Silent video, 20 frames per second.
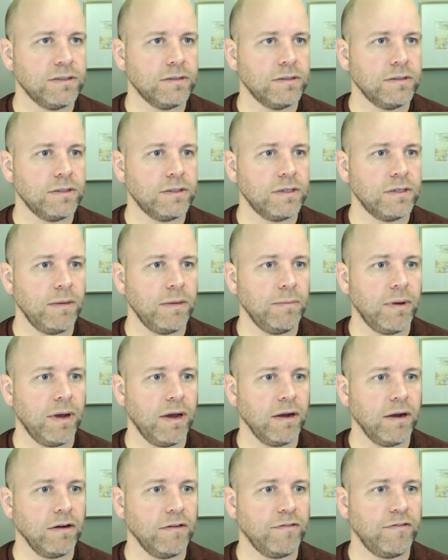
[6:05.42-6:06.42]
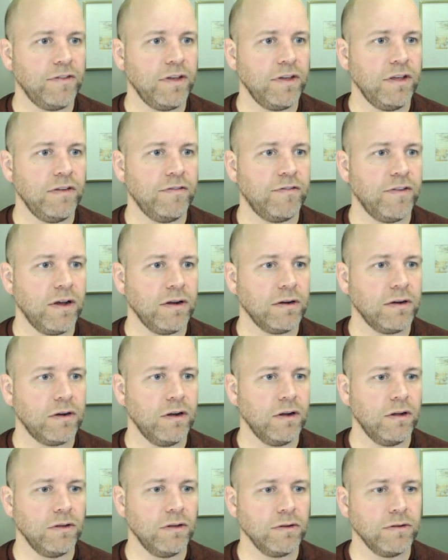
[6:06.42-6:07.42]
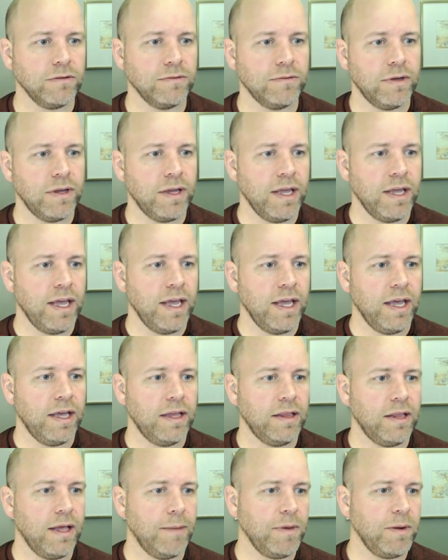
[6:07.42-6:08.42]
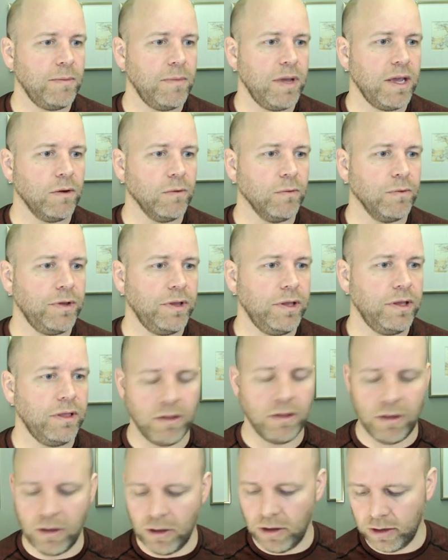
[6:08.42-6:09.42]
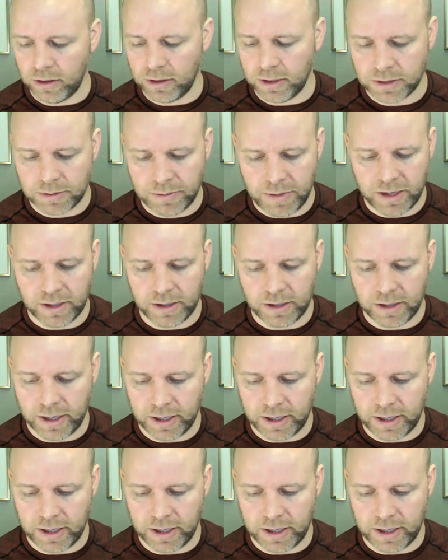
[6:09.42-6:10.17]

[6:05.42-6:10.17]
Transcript: typography, font color, and I'm going to make it really long. Let's make it like